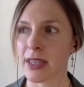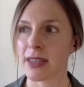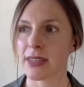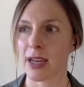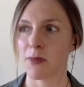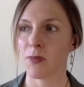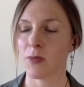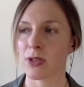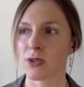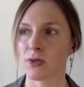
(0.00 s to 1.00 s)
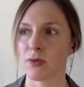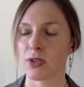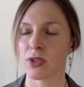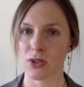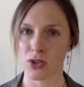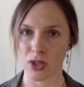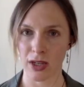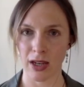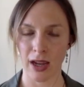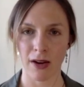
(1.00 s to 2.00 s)
the same was true with Jill. She
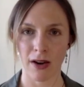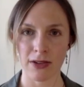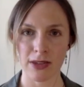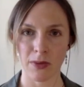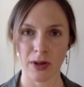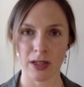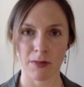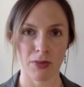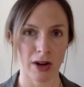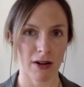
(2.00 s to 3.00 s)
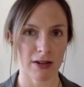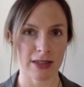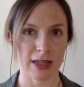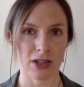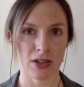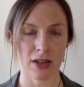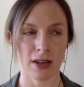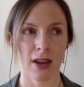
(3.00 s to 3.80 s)
and I also worked on prioritization,